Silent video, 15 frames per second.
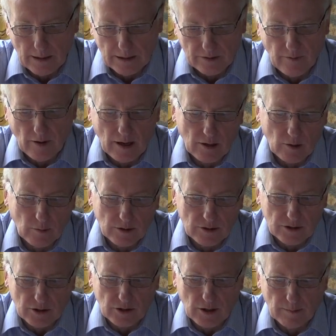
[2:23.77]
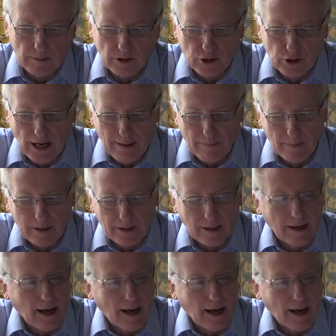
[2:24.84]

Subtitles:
His father was Sir Thomas Chapman,